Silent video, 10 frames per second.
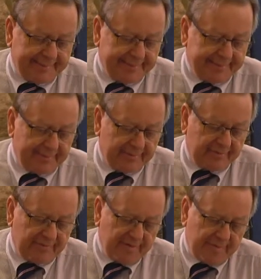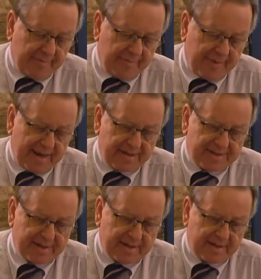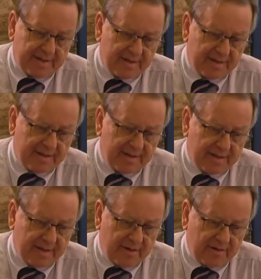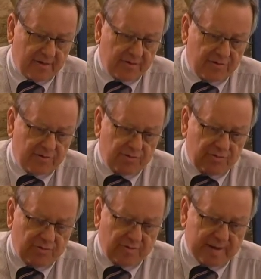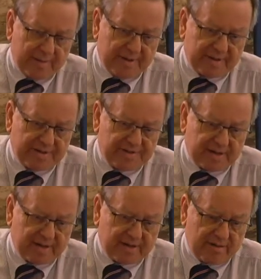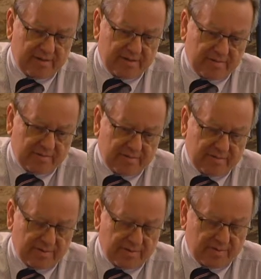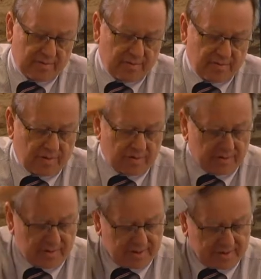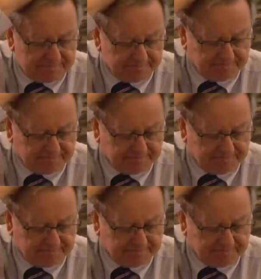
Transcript: Now, from Bayezid on to Mehmed II, who conquered it,